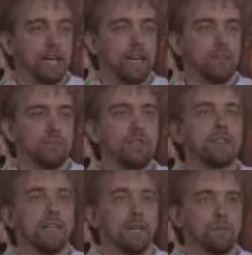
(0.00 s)
and those
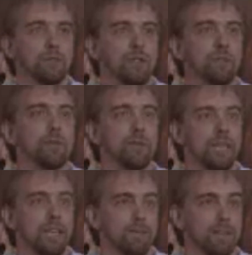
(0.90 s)
nicknames generally
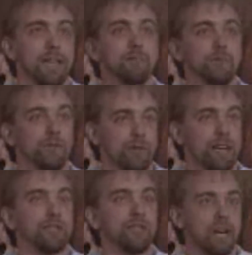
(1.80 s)
became the names of their
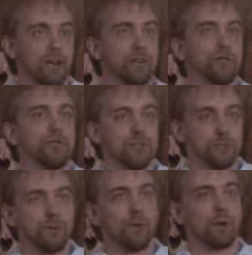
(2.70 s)
fantasy characters as
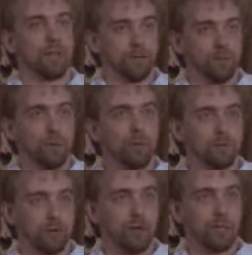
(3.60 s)
we all get into role
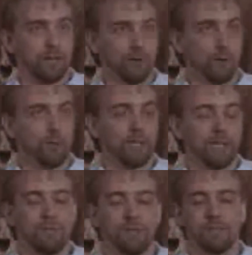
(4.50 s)
playing
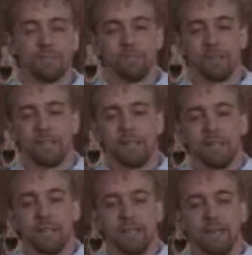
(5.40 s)
after that.
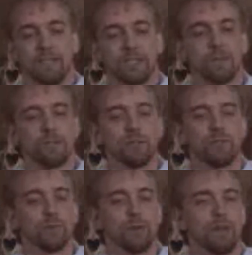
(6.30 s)
And some of the
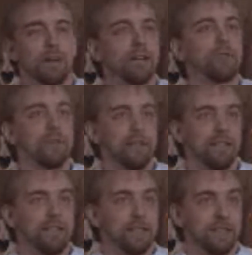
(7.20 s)
students that were there ahead of
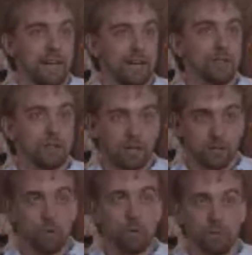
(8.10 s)
me actually thought I
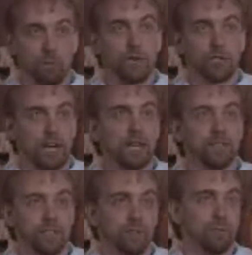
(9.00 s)
spoke with a British
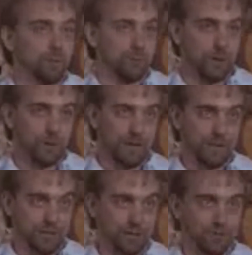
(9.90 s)
accent, which, by the way, I
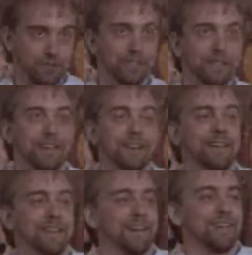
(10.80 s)
don't,
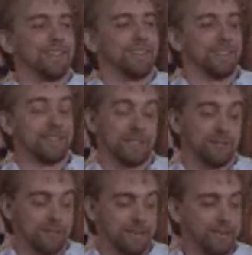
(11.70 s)
and at least I
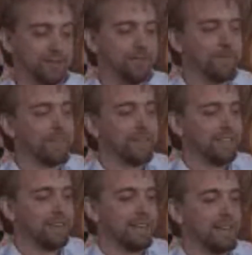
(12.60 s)
don't think I do.
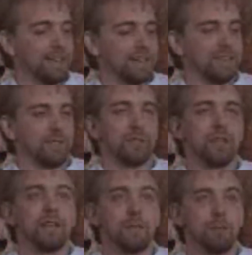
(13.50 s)
And so
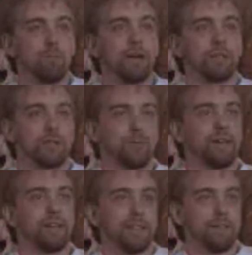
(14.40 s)
they named me British, so my
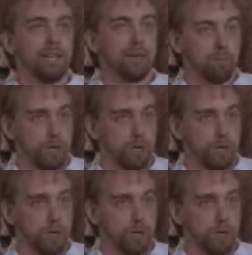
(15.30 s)
nickname became